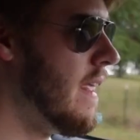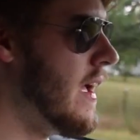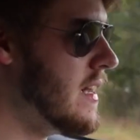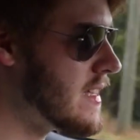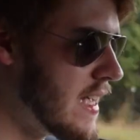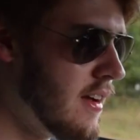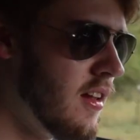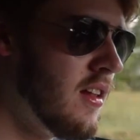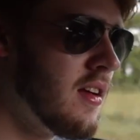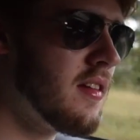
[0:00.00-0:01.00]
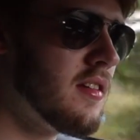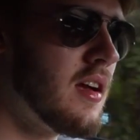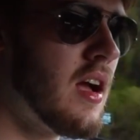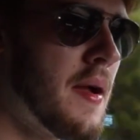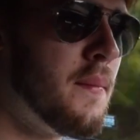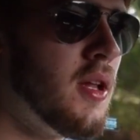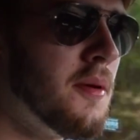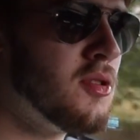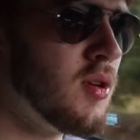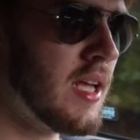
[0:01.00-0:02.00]
Until I pull up
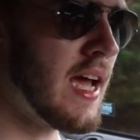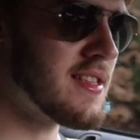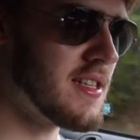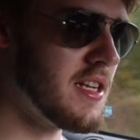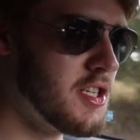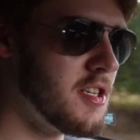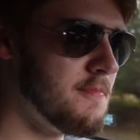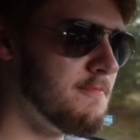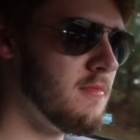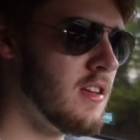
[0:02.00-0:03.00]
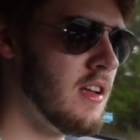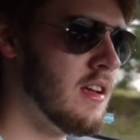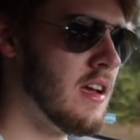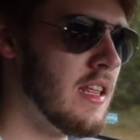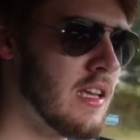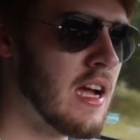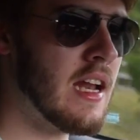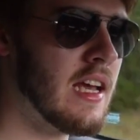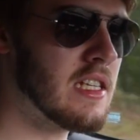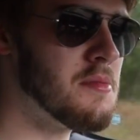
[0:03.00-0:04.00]
to a gas station and the guy
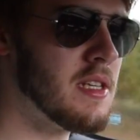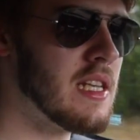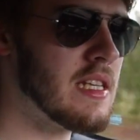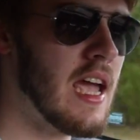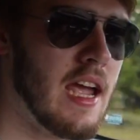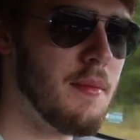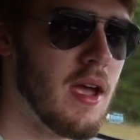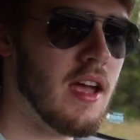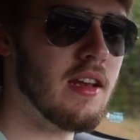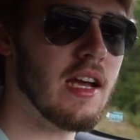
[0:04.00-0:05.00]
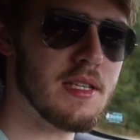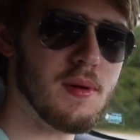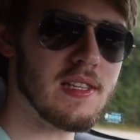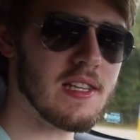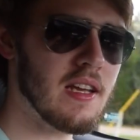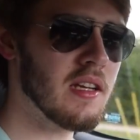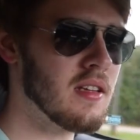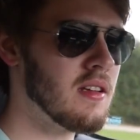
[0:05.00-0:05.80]
next to me says, "Hey man, nice Mustang."